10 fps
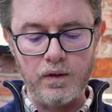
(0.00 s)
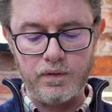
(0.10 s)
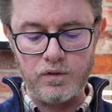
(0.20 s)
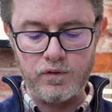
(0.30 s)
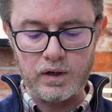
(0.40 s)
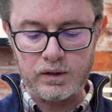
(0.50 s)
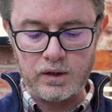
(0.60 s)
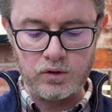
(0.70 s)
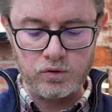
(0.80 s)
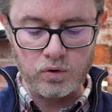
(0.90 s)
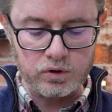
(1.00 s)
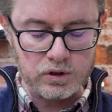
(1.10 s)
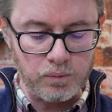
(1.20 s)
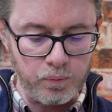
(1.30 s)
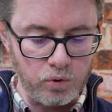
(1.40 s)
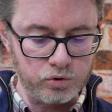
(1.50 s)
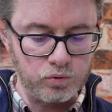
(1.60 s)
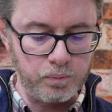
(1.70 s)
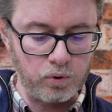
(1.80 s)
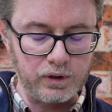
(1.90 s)
The inverter is not supposed
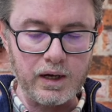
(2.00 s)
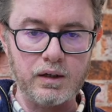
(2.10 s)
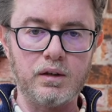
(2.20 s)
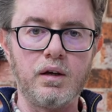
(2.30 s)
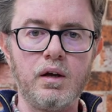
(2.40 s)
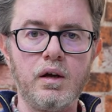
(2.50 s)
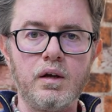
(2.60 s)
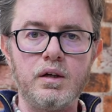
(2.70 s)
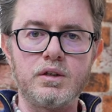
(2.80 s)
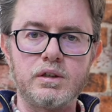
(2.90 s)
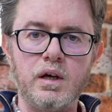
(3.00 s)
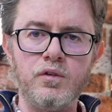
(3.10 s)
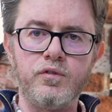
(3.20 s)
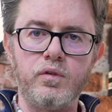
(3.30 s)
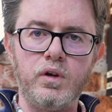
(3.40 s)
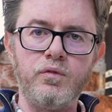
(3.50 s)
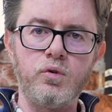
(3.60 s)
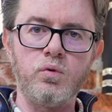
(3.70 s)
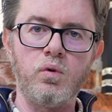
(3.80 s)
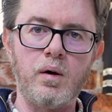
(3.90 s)
to protect itself
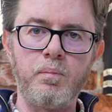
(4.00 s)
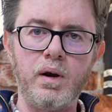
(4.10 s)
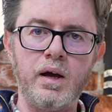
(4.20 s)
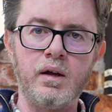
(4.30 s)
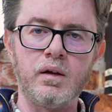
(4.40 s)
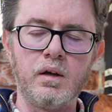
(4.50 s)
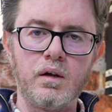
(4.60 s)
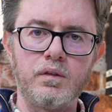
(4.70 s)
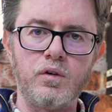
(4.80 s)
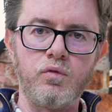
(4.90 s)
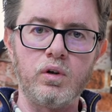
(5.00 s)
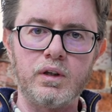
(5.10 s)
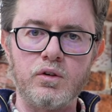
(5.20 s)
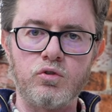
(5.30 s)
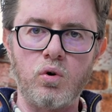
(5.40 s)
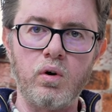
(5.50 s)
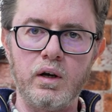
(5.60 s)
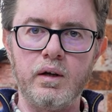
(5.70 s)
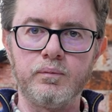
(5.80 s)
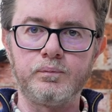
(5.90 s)
if you apply the voltage
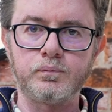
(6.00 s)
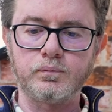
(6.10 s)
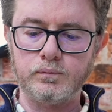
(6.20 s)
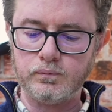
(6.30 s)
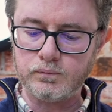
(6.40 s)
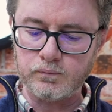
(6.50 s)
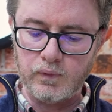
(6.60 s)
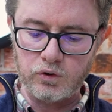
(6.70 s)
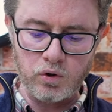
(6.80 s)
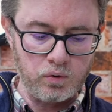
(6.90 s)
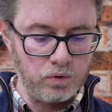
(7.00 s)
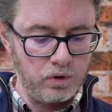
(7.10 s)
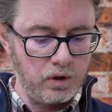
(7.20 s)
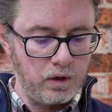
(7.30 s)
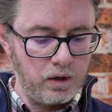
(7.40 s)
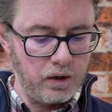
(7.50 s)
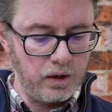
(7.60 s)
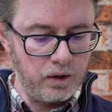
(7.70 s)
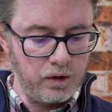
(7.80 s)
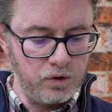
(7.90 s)
wrongly. So
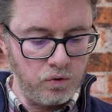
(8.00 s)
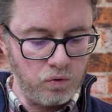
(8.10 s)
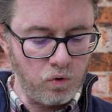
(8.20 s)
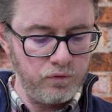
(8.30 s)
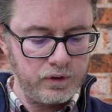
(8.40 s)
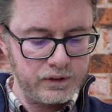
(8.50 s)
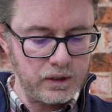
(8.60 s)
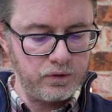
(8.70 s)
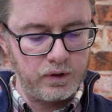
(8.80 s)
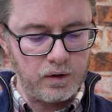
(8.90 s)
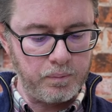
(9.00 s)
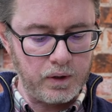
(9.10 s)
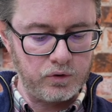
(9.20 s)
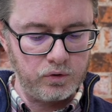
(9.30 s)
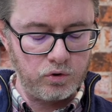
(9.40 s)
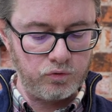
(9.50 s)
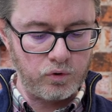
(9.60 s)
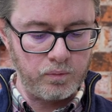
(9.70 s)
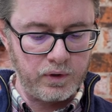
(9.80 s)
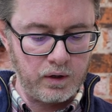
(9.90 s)
you overcharge the capacitors
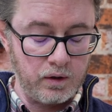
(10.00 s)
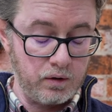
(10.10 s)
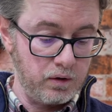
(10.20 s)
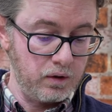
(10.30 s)
from the